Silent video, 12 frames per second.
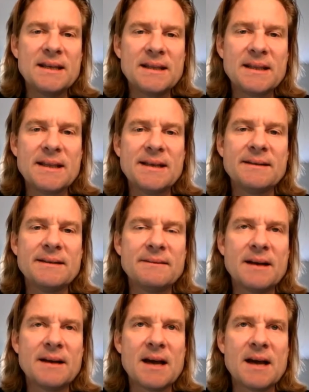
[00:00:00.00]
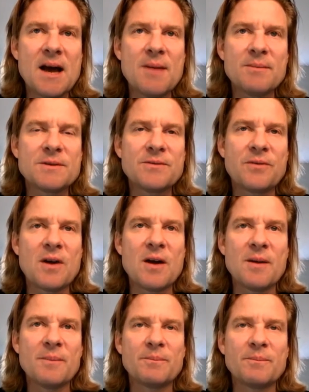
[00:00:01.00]
that comes
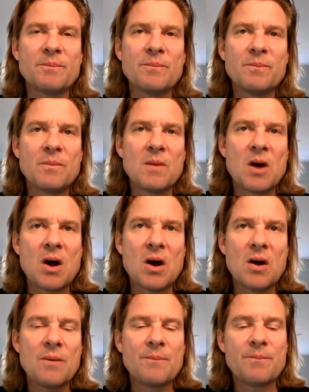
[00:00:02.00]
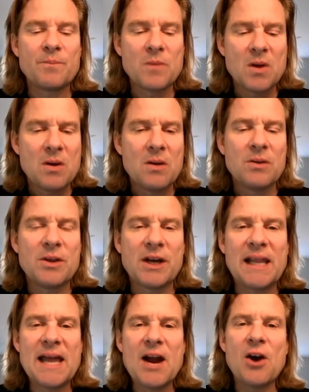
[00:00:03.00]
from the
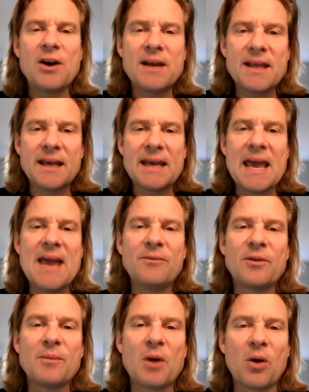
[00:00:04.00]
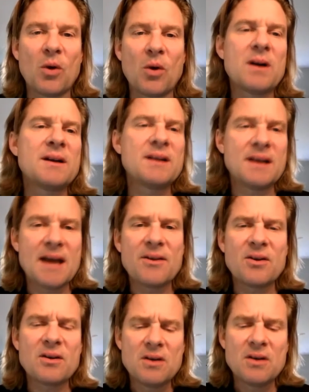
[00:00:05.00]
clarity that came from our work
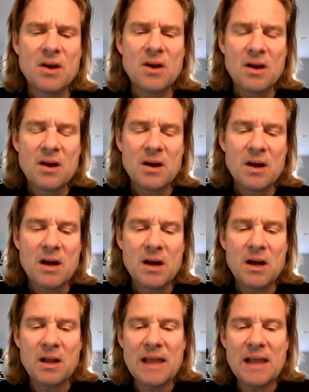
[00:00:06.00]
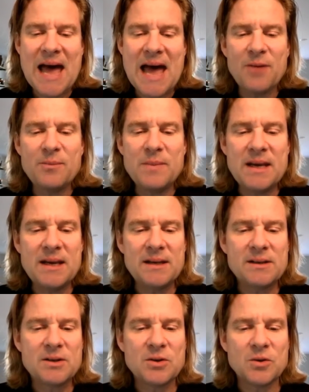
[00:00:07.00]
together allowed me
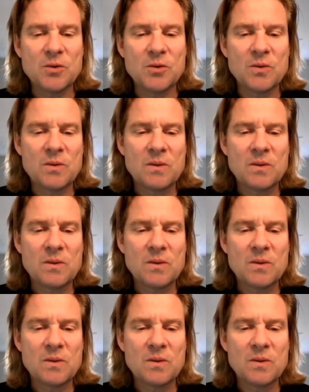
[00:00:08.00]
to